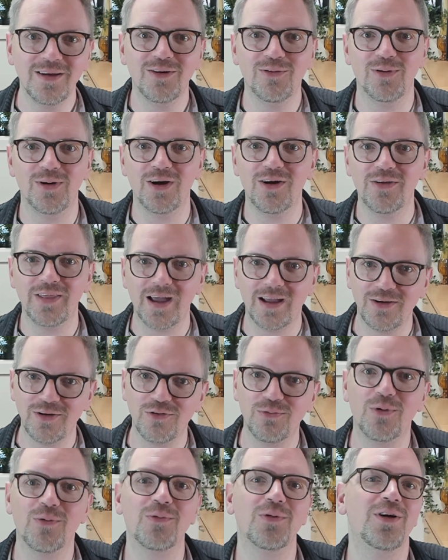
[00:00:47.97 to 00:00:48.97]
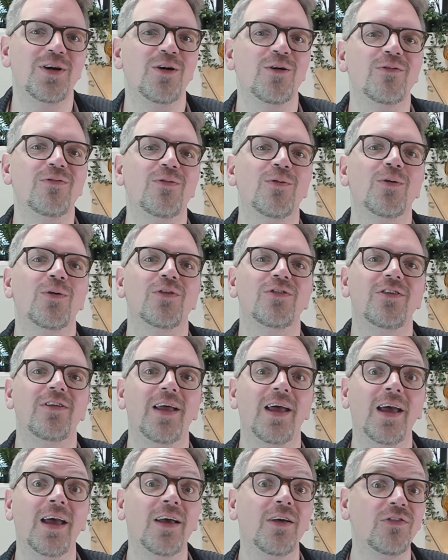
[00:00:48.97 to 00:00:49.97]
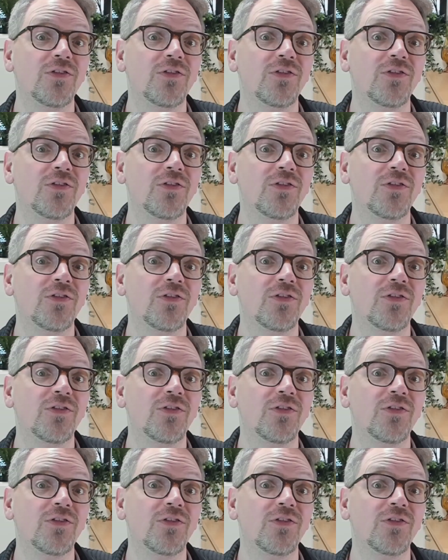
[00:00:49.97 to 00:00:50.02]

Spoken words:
well, that is what we're here for today.